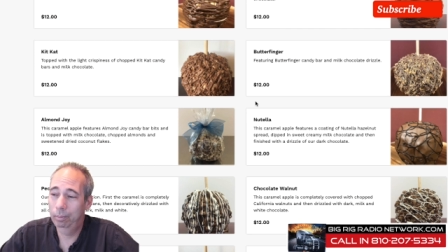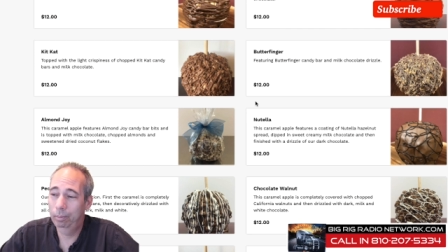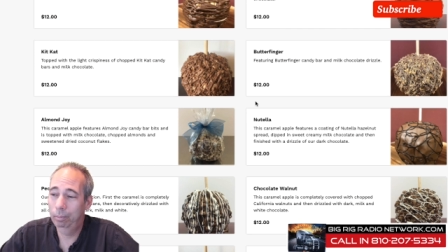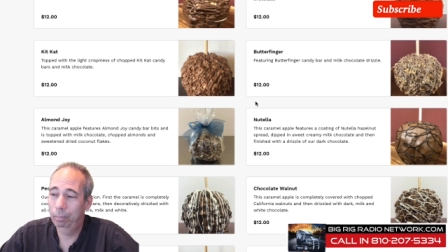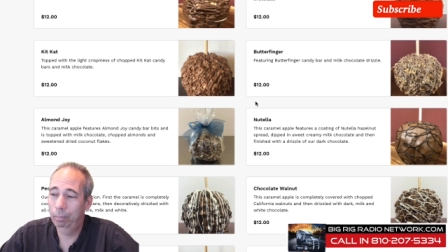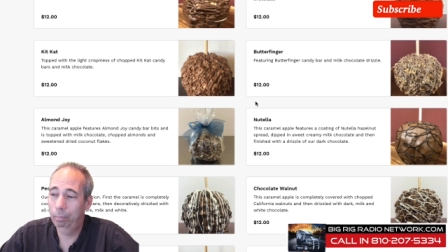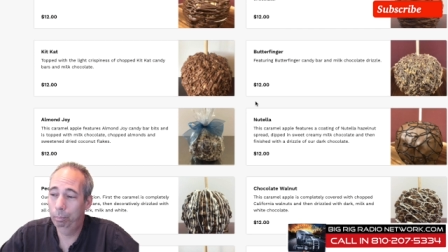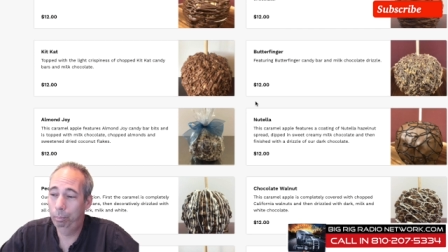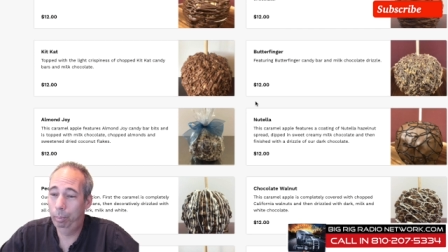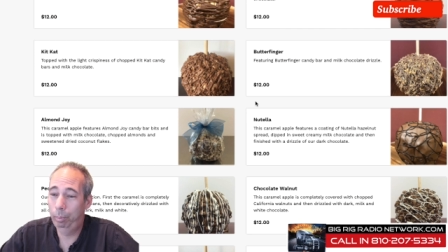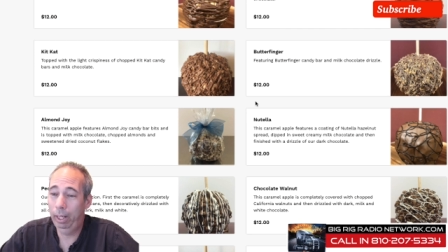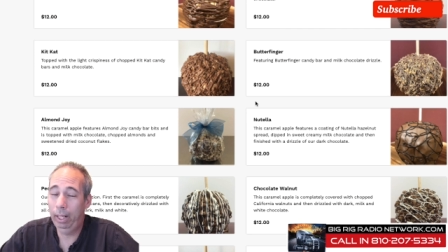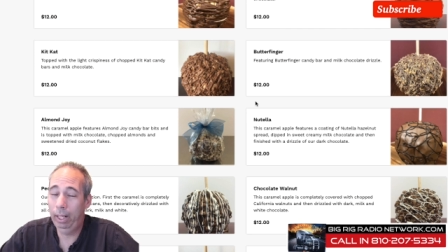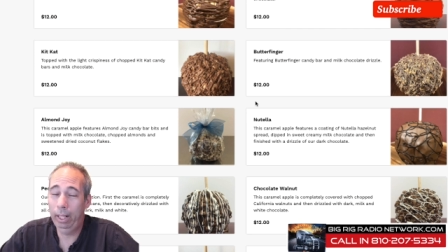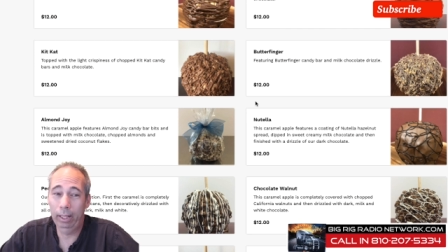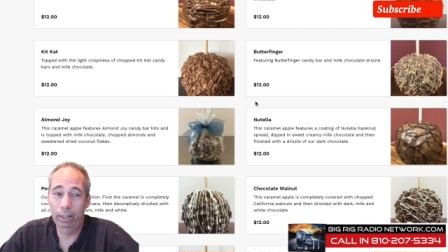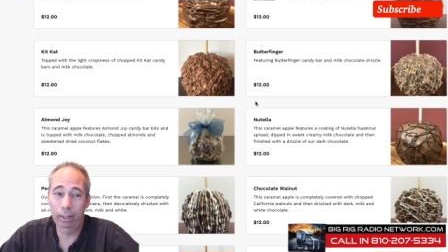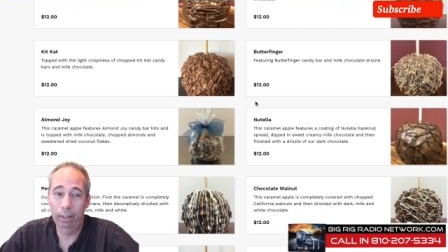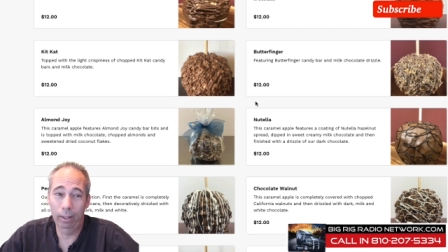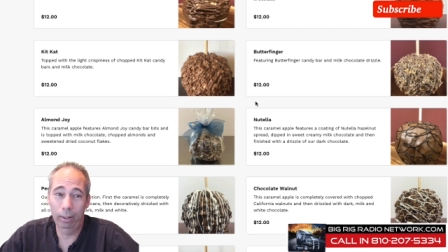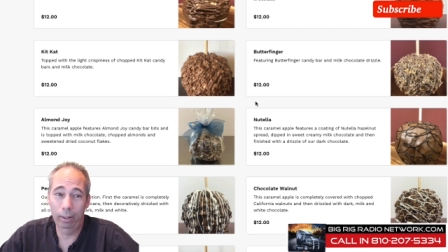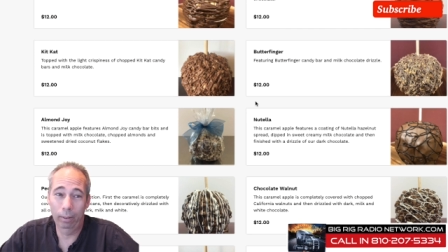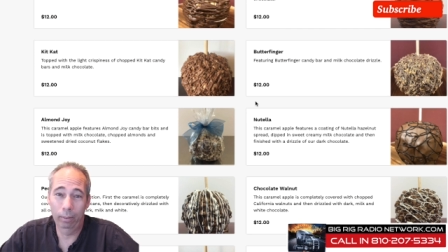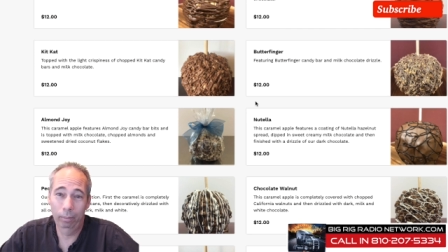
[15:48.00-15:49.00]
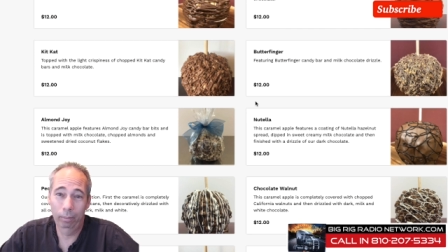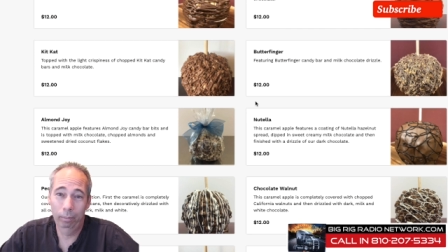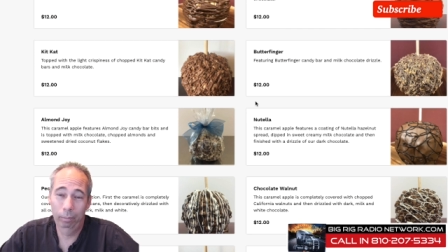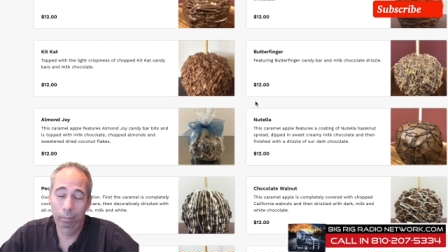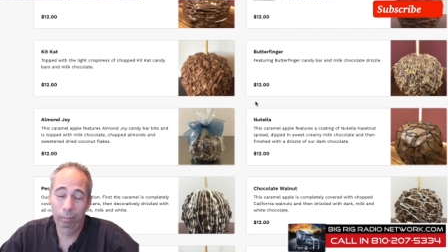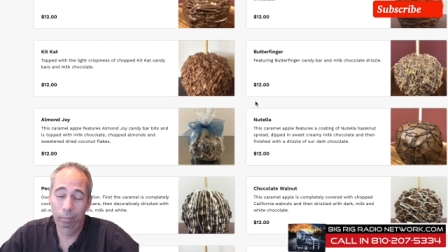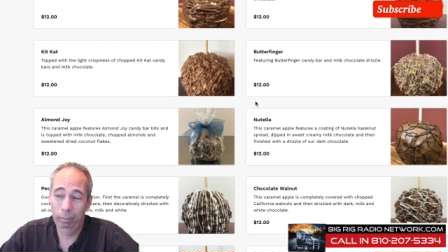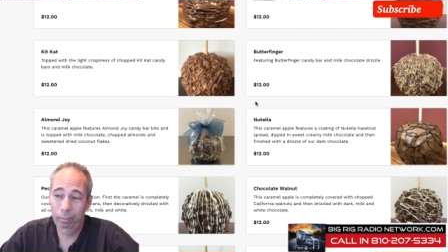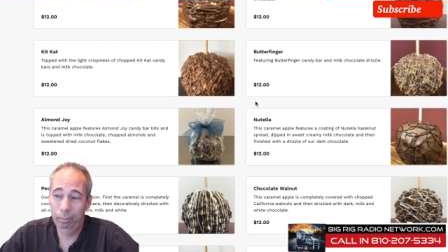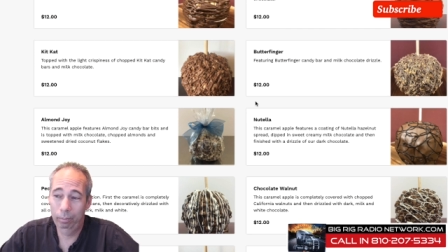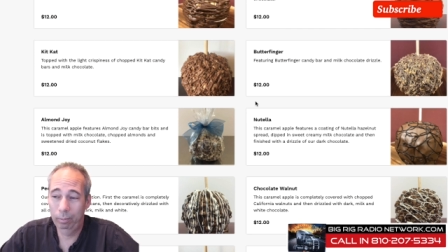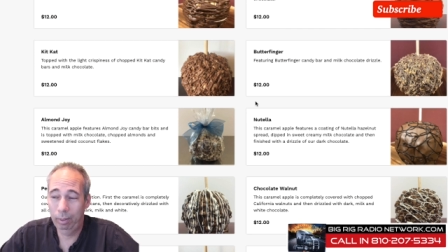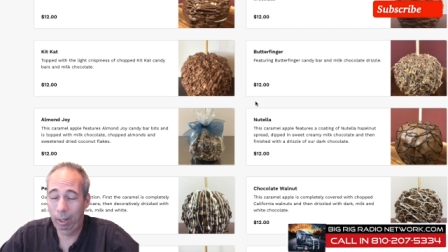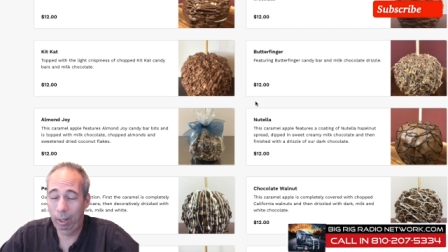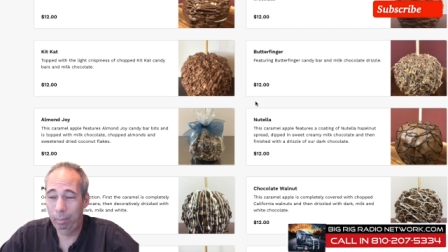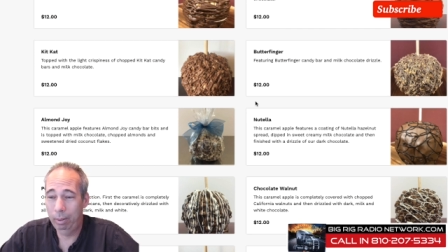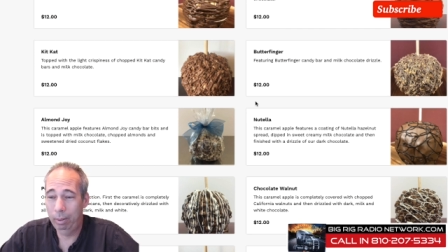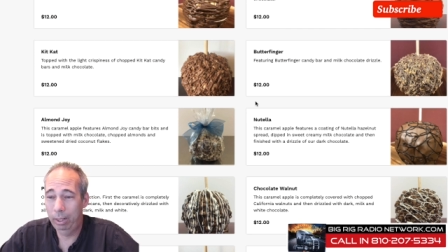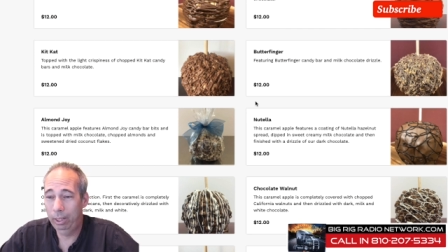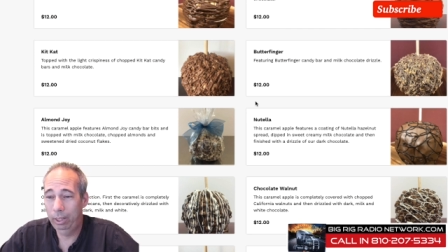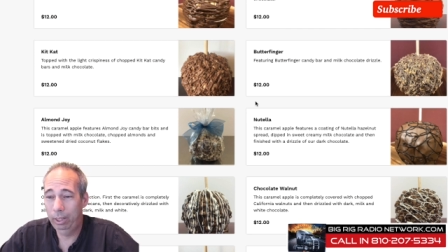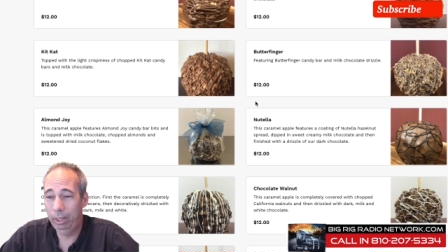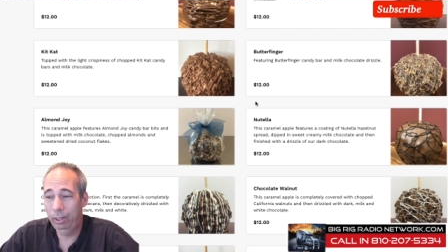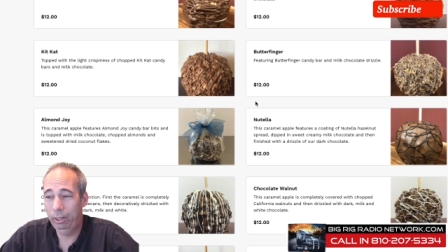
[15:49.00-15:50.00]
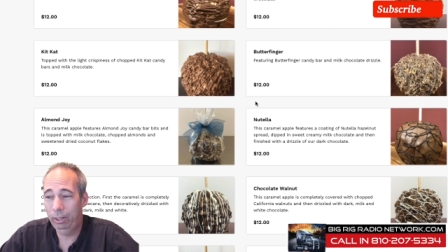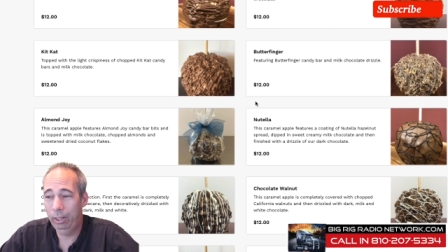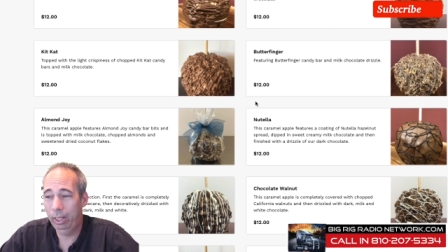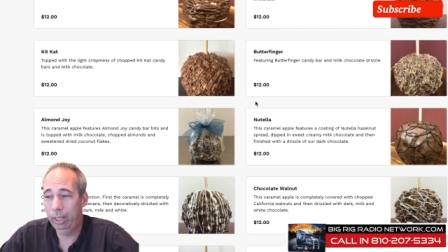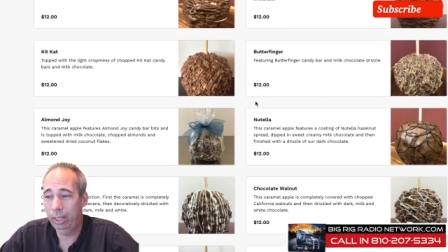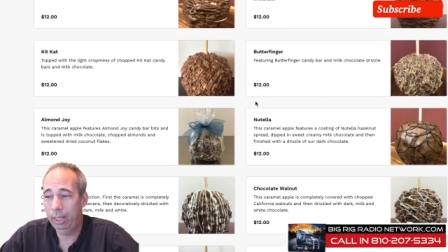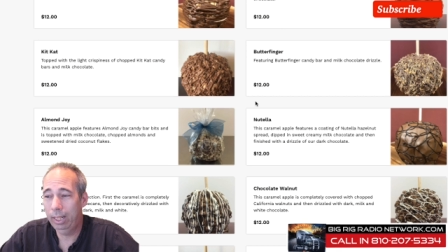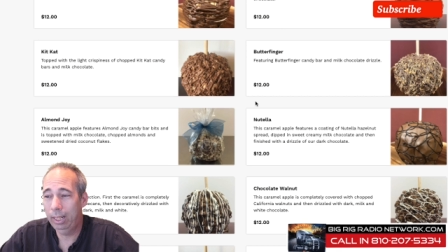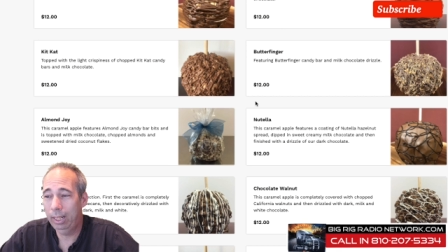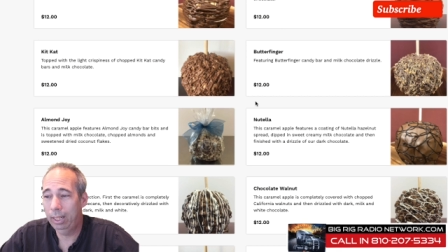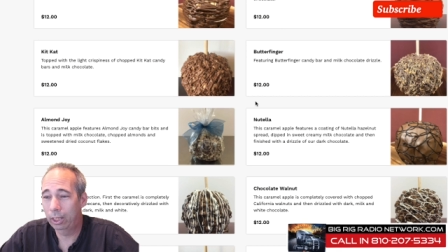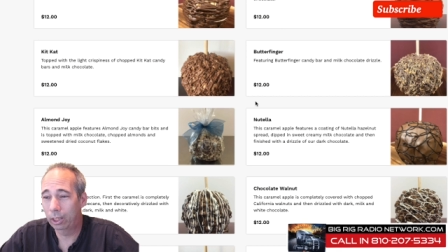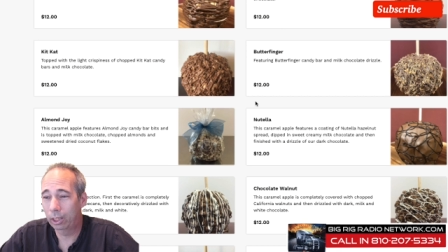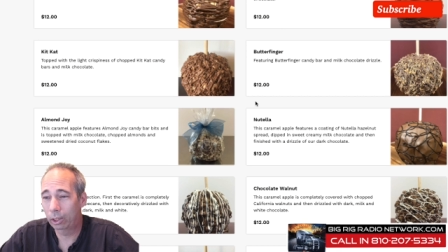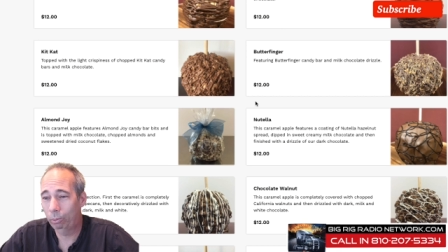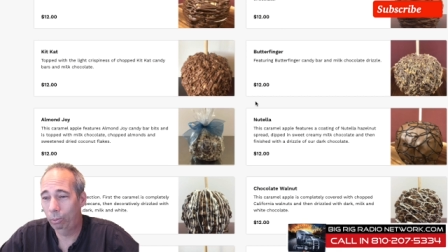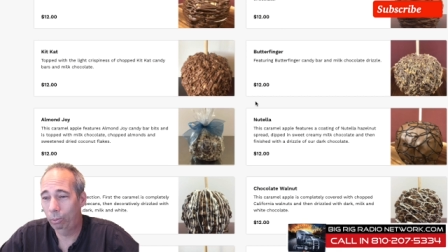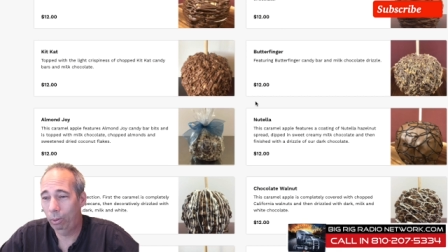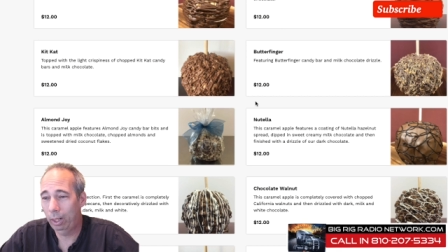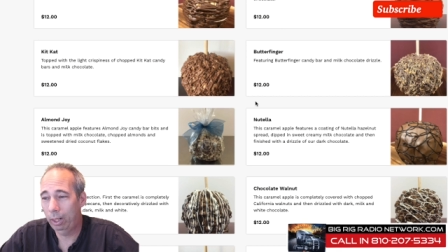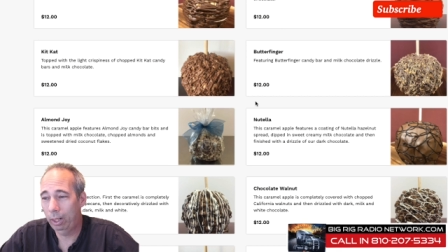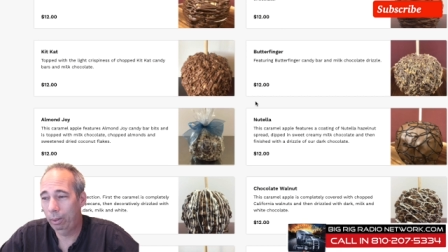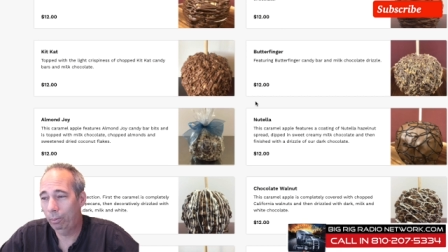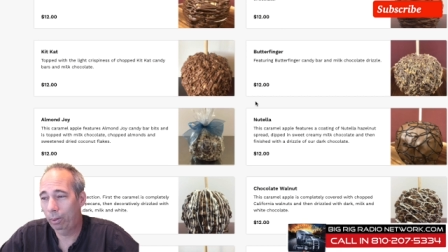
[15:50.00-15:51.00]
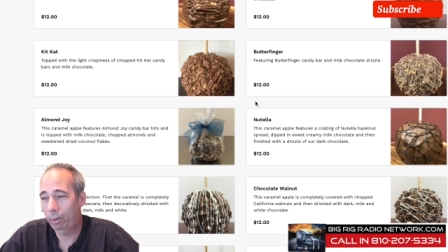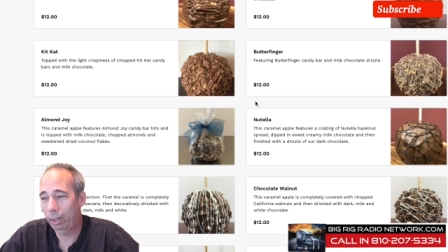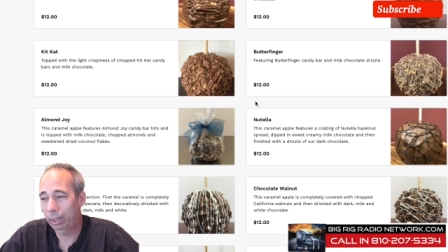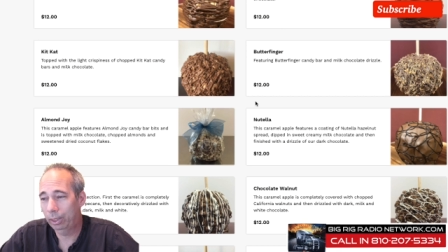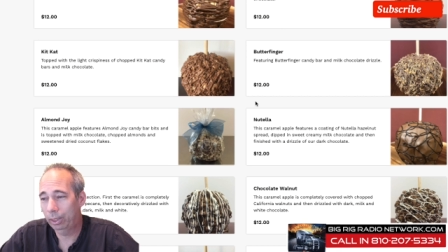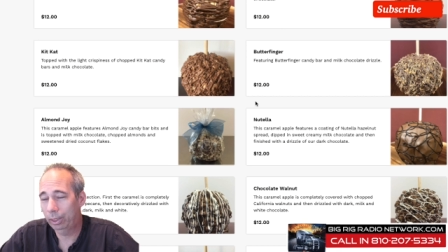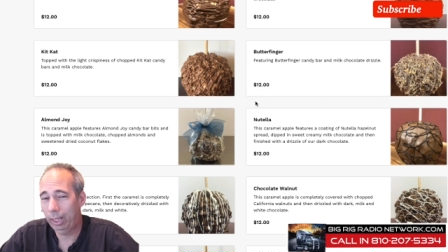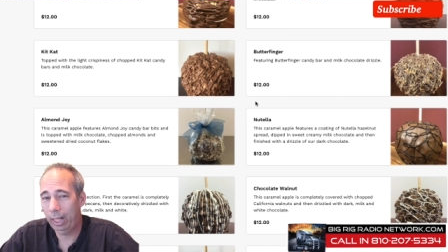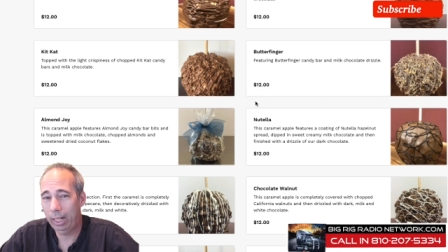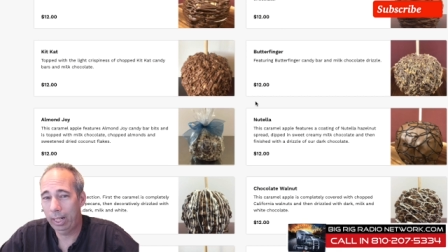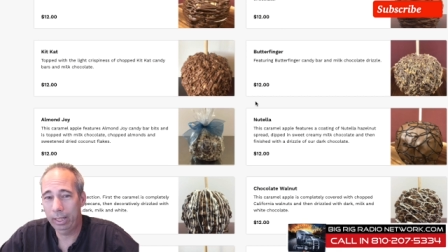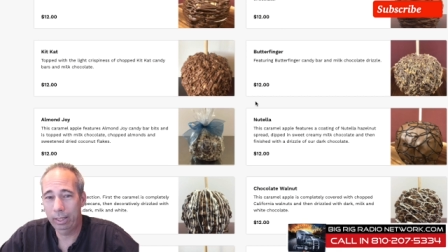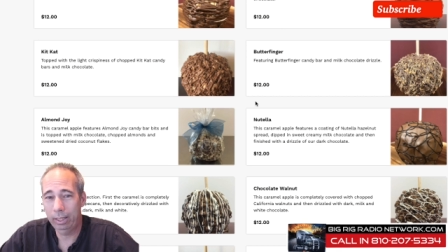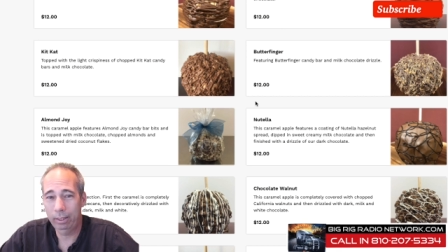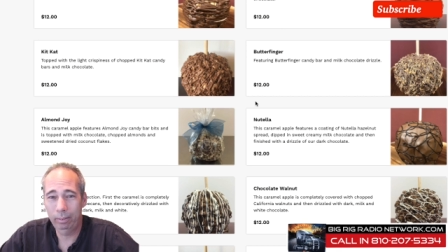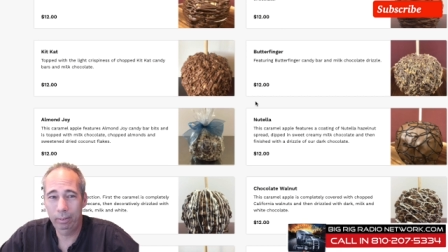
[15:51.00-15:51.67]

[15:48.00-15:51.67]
Big though. I mean, you, you couldn't eat just one in one setting.